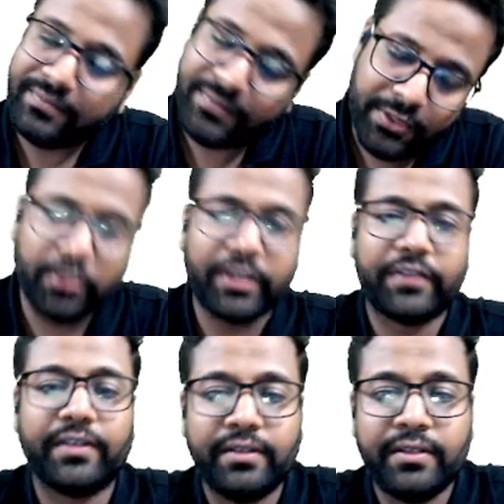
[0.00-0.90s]
Okay
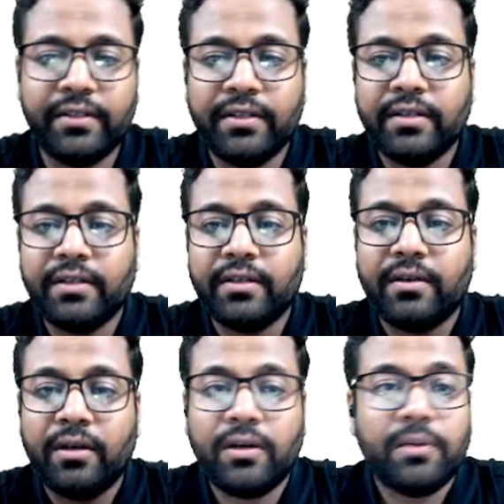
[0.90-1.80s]
sir.
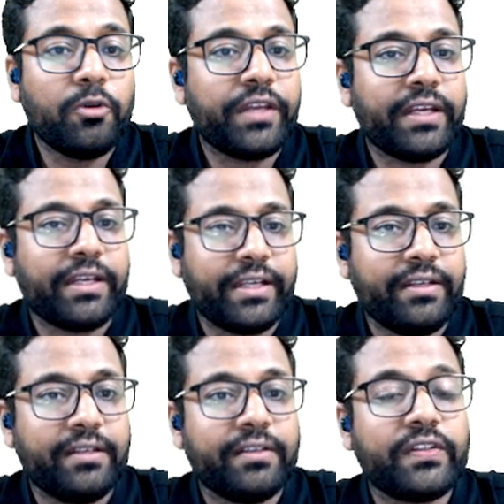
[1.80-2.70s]
Moving
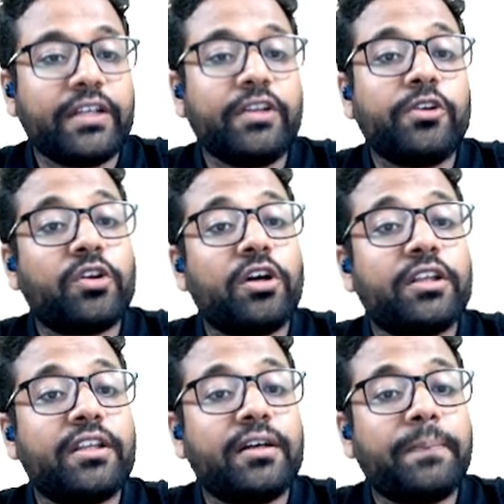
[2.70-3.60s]
ahead, sir, draw
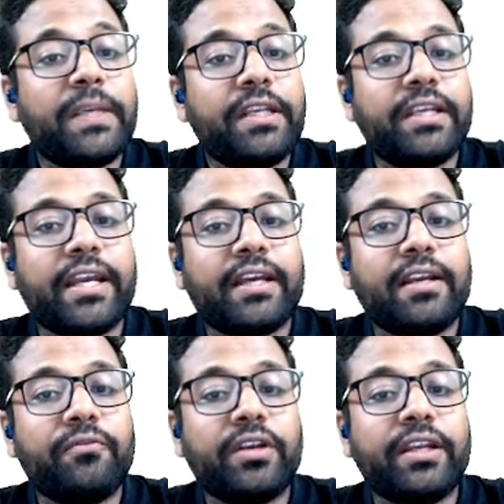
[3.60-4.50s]
the PT
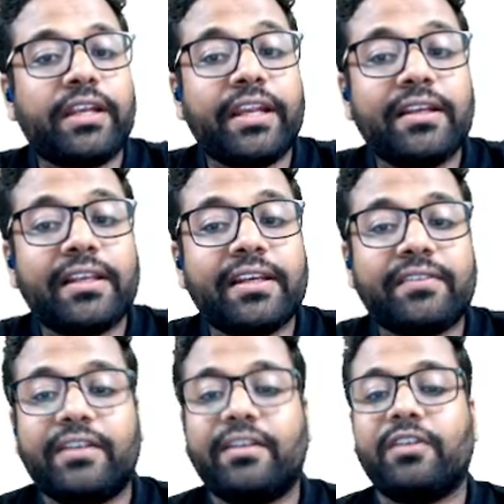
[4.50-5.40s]
diagram for an ideal gas
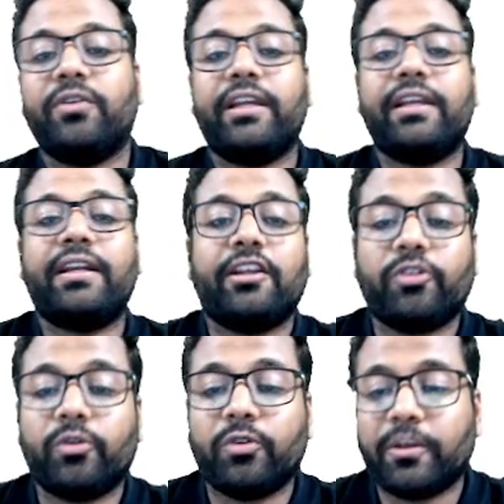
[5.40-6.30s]
undergoing an
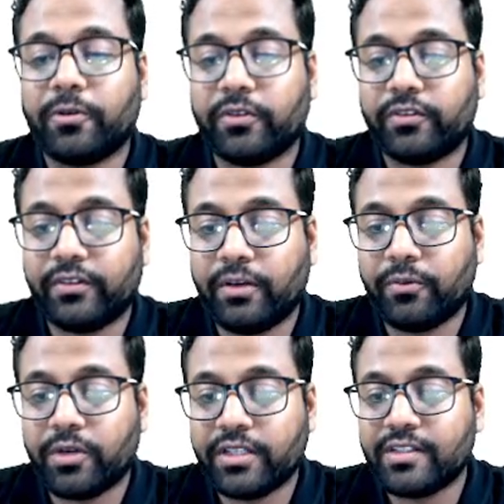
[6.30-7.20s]
isochoric process. Now,
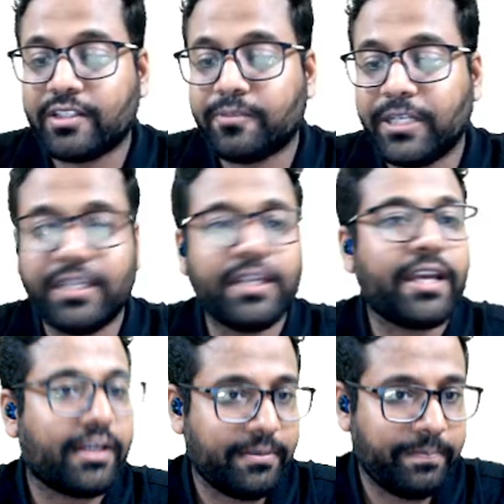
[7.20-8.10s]
what is this PT
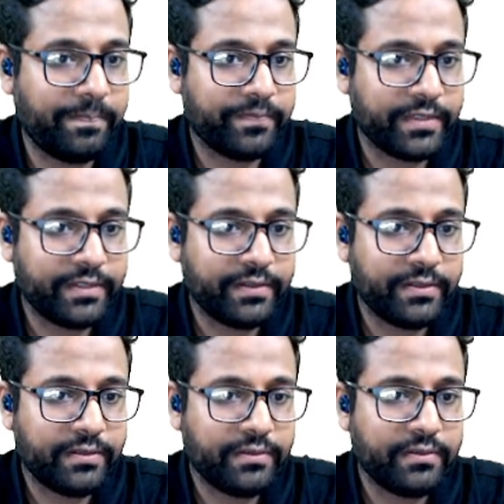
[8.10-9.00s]
diagram?
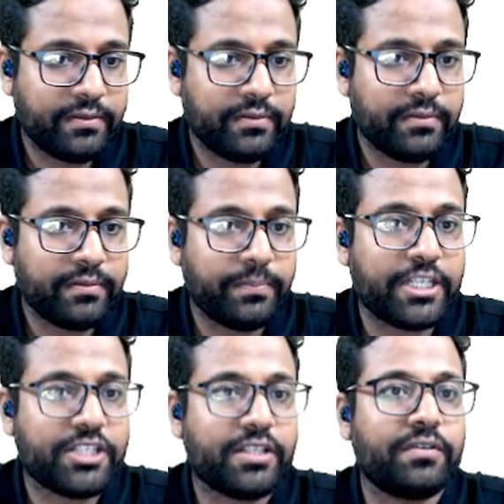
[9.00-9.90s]

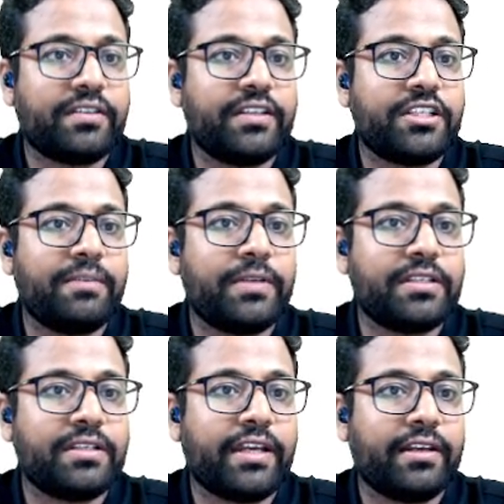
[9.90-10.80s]
Pressure versus
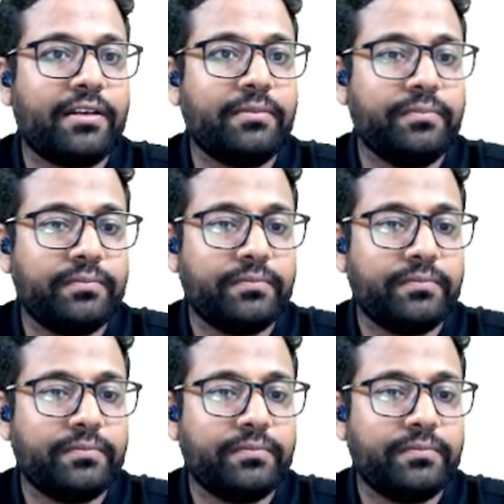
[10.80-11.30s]
temperature diagram.